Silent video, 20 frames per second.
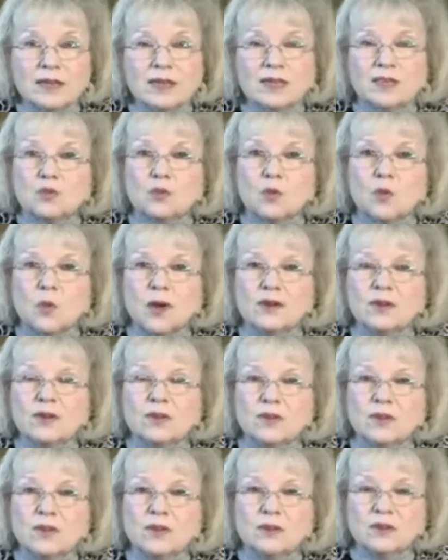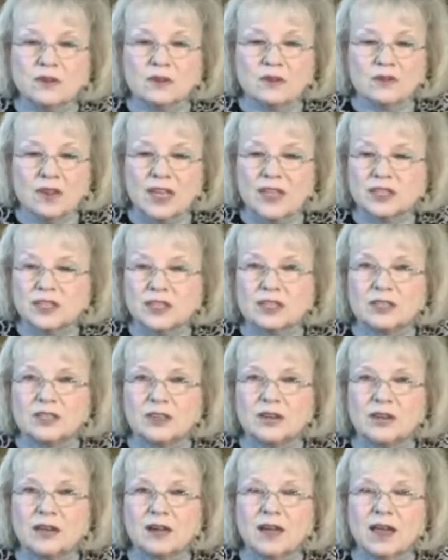that's wonderful. Your flesh isn't
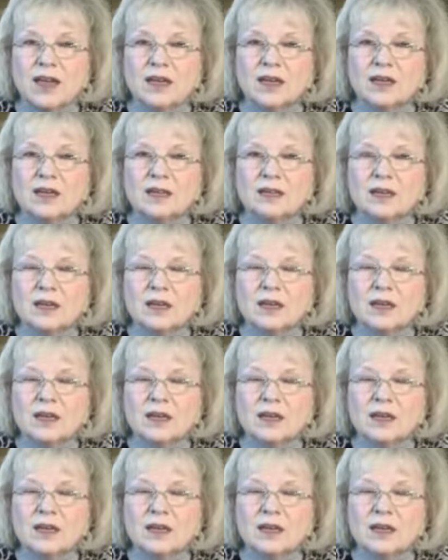going to like it.